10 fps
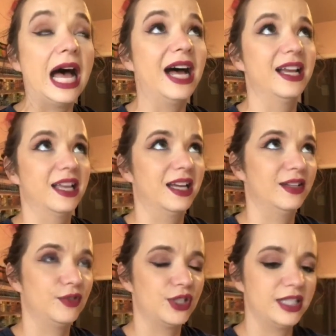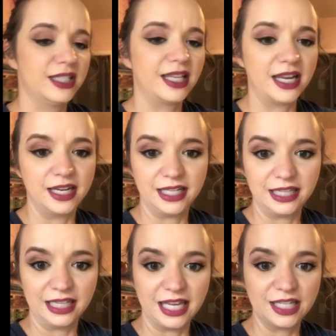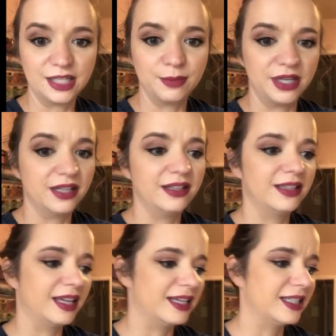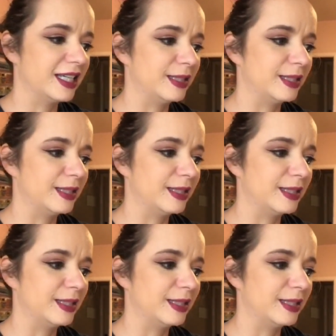I kind of just decided at the last minute that